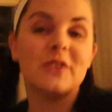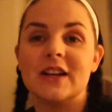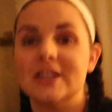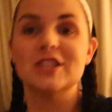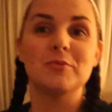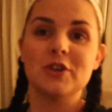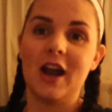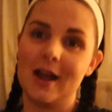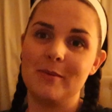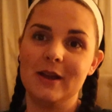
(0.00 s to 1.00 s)
forget to
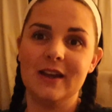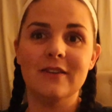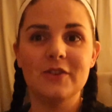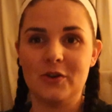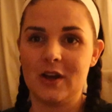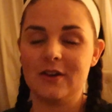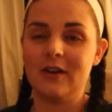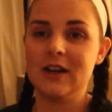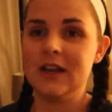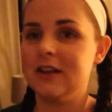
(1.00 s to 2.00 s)
subscribe if you're not
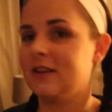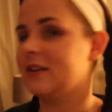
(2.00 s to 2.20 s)
already.